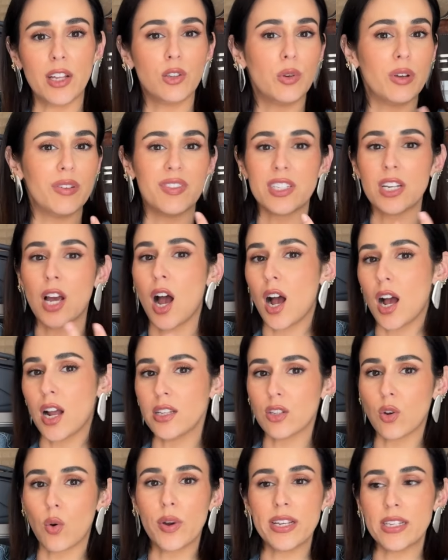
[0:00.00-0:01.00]
Louis Vuitton's
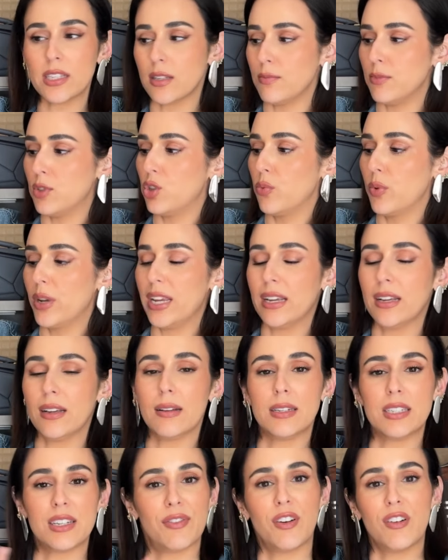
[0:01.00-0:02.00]
always doing
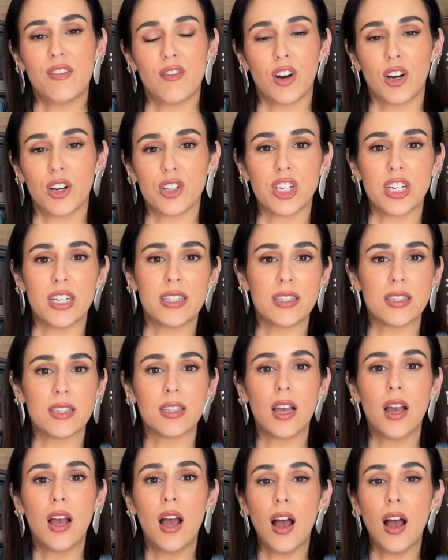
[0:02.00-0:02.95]
different versions